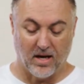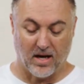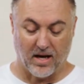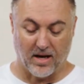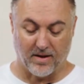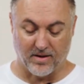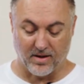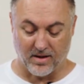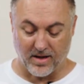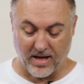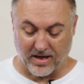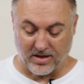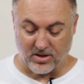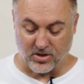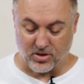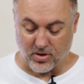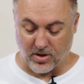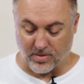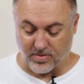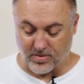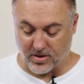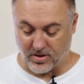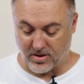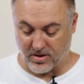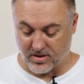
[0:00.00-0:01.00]
And the next
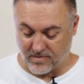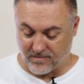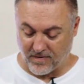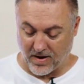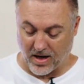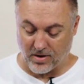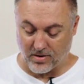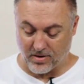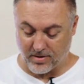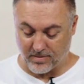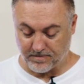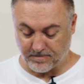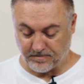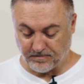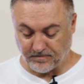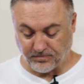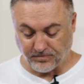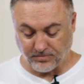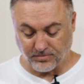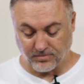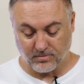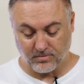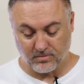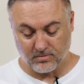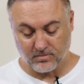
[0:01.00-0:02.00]
scripture is found
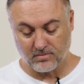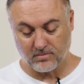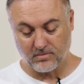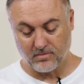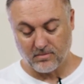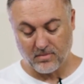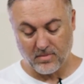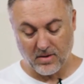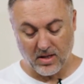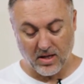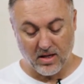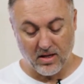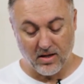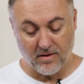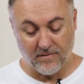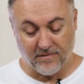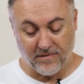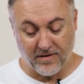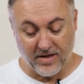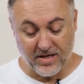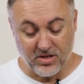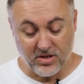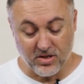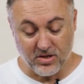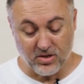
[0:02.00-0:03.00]
in
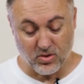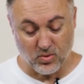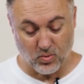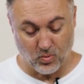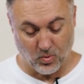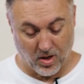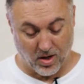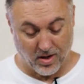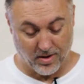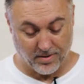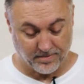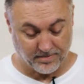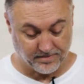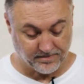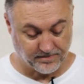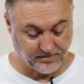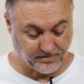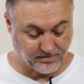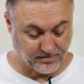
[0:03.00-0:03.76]
Ephesians 1.